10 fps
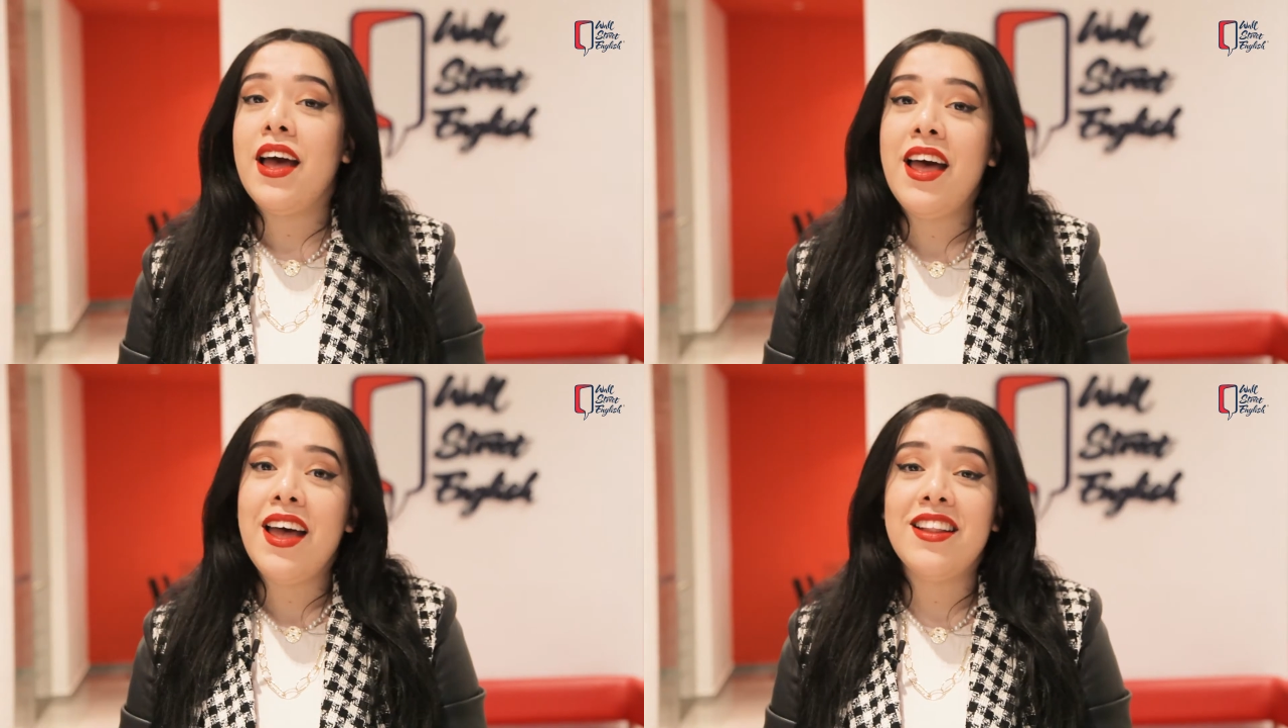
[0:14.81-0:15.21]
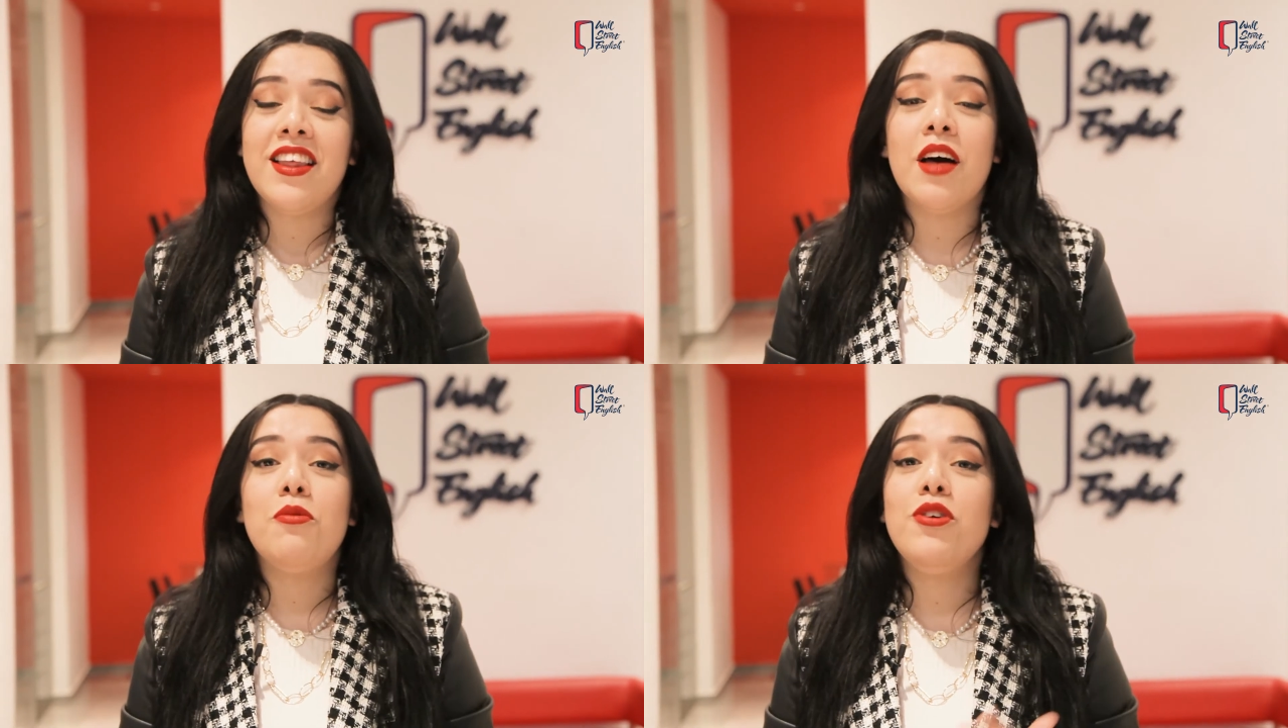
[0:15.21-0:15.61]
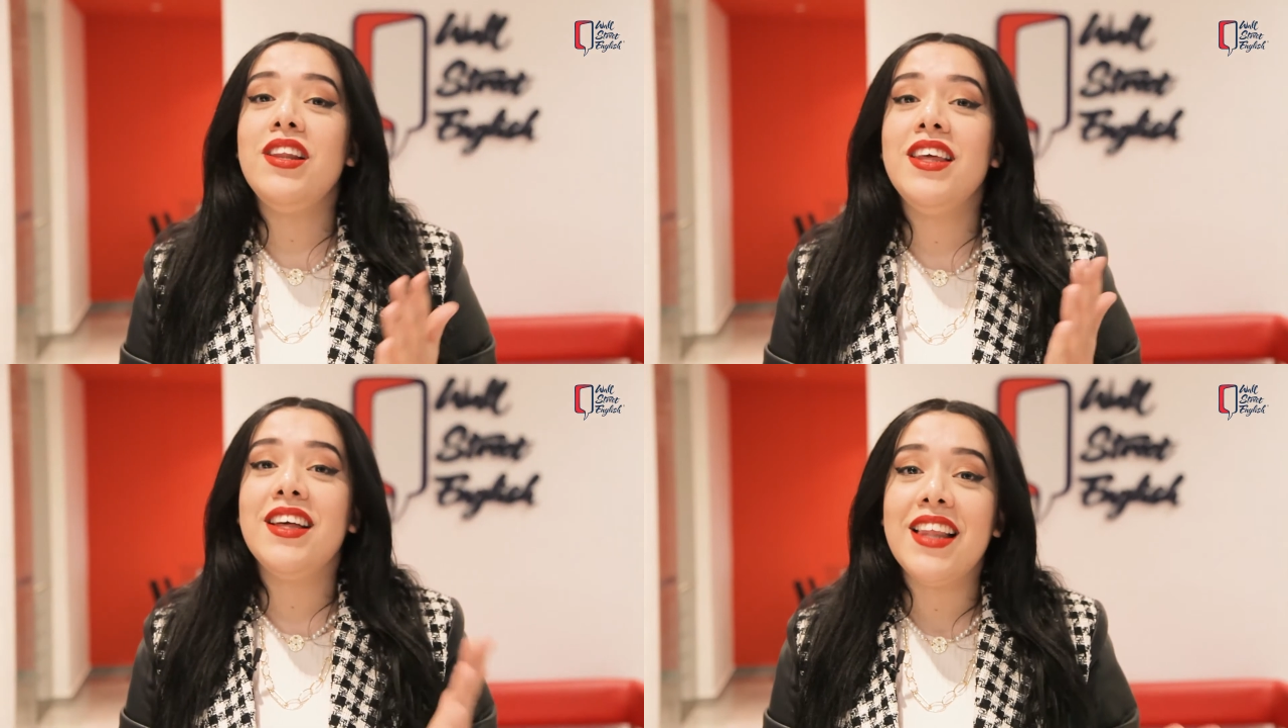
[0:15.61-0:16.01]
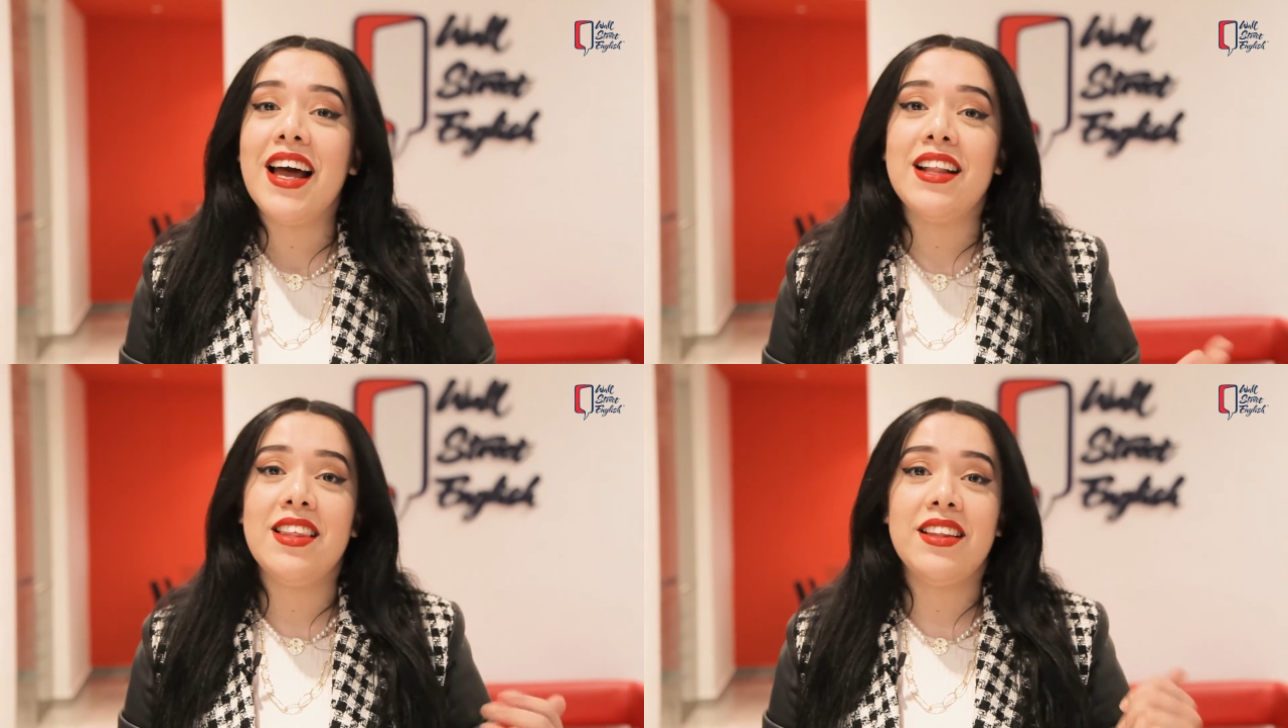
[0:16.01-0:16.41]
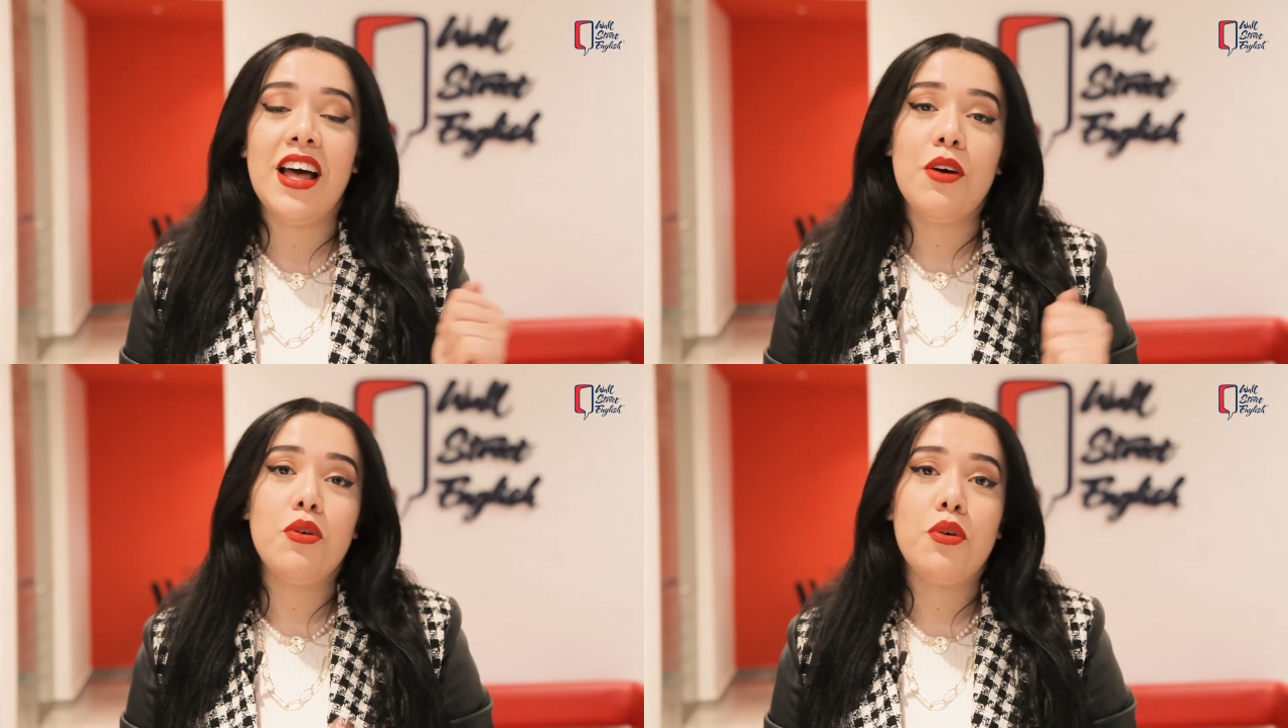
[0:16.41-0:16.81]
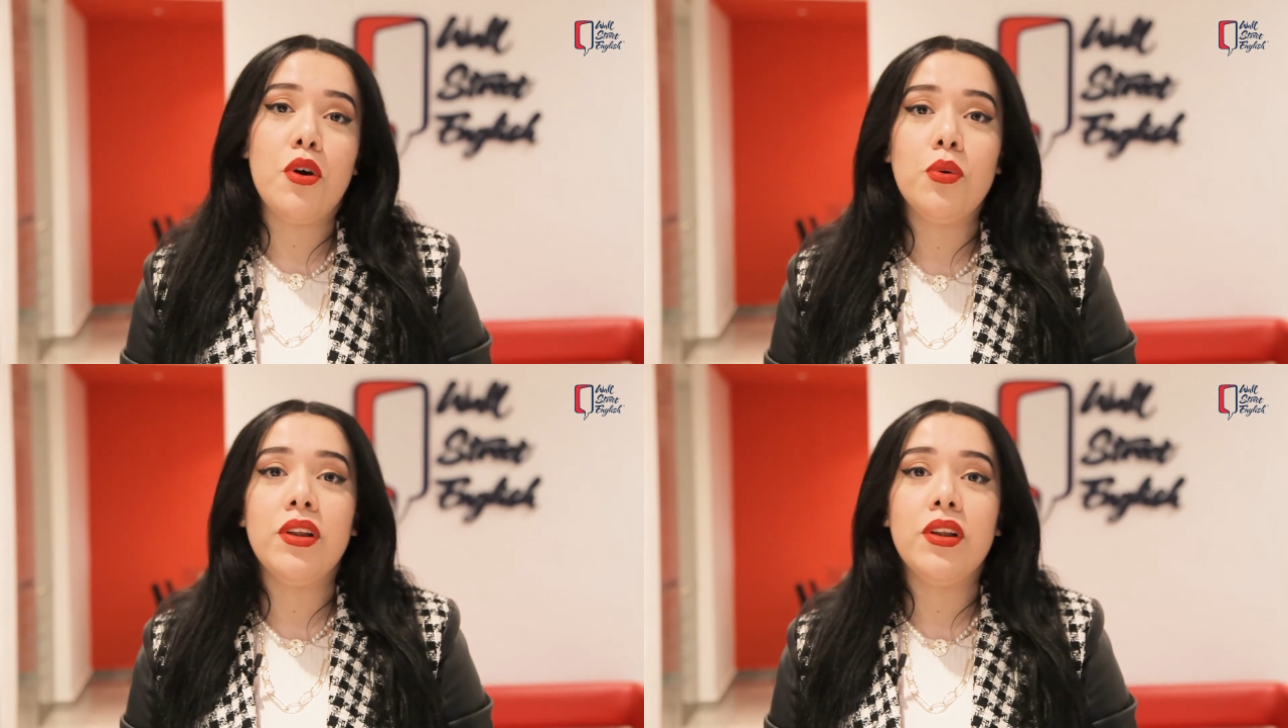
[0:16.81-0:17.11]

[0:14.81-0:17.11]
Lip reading: And I'm really glad that our role